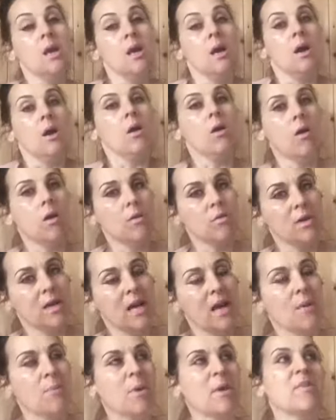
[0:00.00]
Oh, I'm really
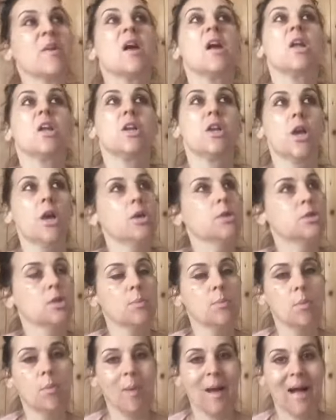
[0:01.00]
out of breath. No
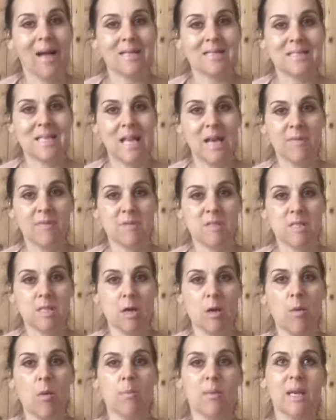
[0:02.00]
double packs left, so
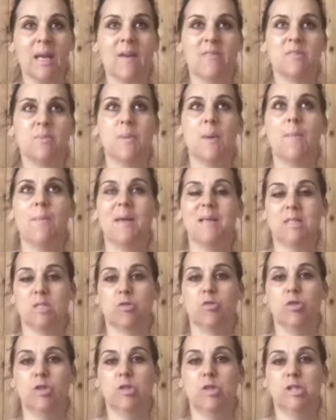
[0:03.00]
I'm going to have to be a bit
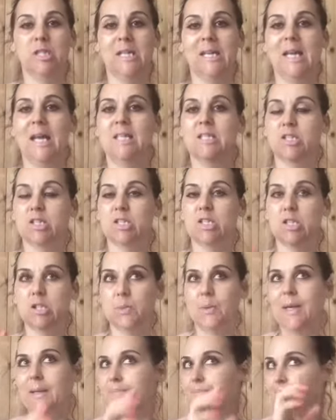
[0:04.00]
scroogey and just do
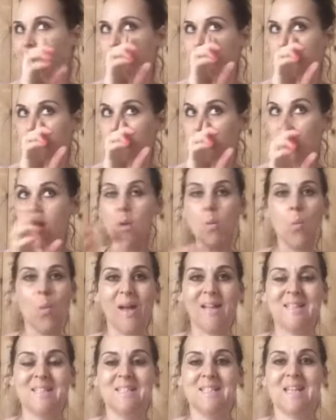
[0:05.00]
it
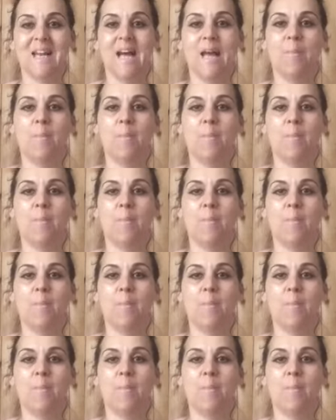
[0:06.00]
Wednesday.